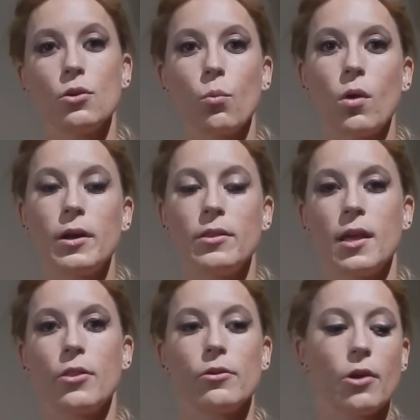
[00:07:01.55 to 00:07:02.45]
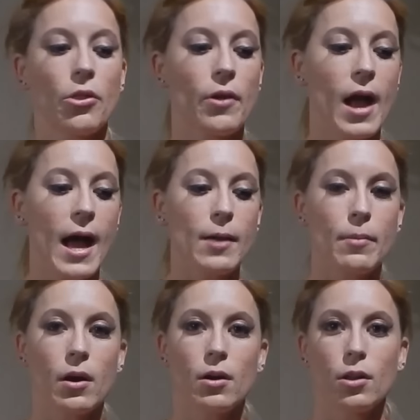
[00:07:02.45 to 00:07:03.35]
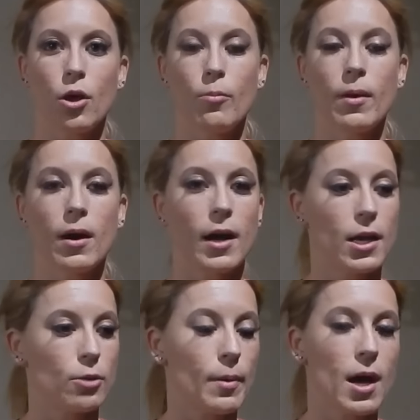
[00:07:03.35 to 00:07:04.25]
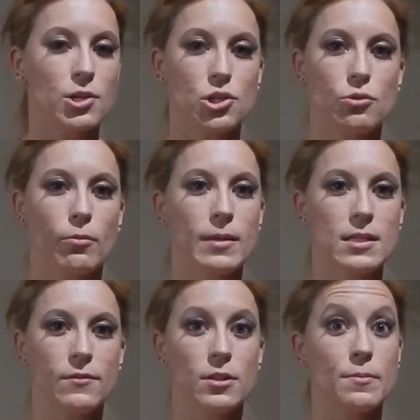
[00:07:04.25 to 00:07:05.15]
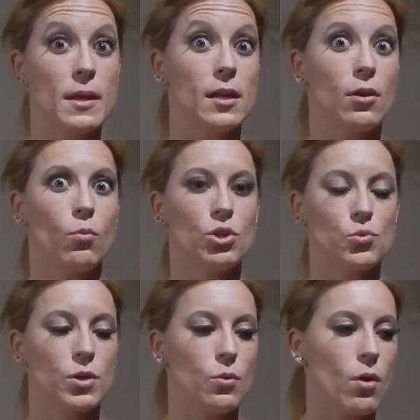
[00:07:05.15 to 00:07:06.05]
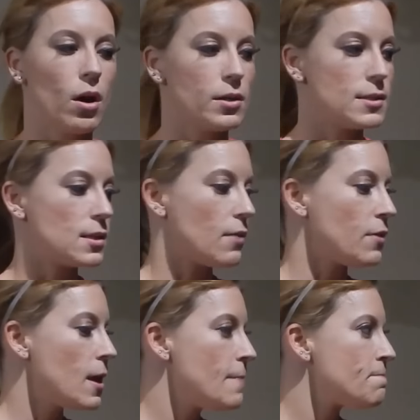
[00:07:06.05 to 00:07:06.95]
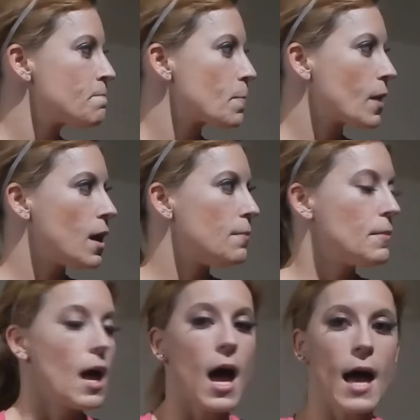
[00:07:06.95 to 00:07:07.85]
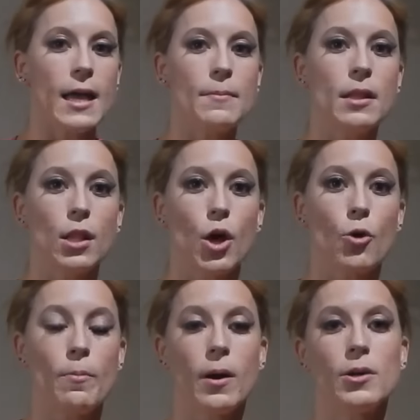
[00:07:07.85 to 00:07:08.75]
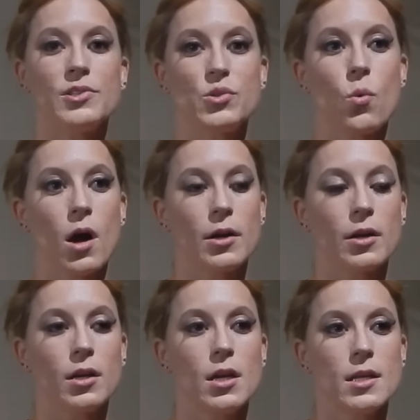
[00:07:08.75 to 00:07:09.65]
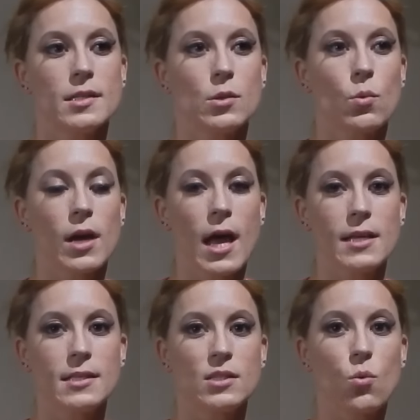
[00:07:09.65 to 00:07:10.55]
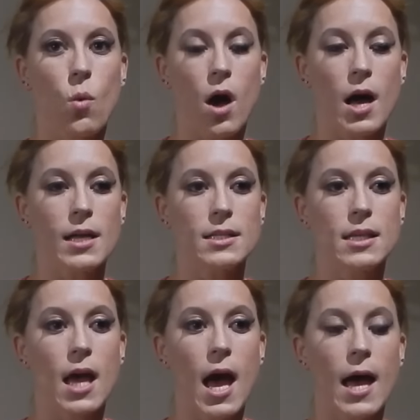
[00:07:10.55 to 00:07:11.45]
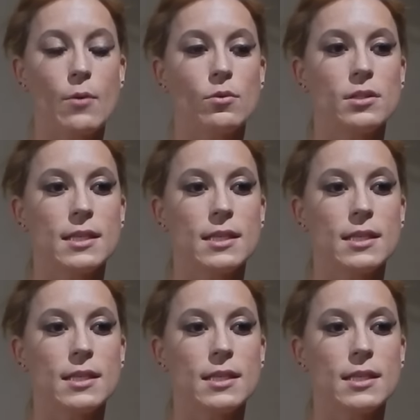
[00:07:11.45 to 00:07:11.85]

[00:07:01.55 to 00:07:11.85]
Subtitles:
you're one or the other. You're either high bar or low bar, and your posture will be different depending on which one you are and stuff. I am a low bar squatter, so when I squat, I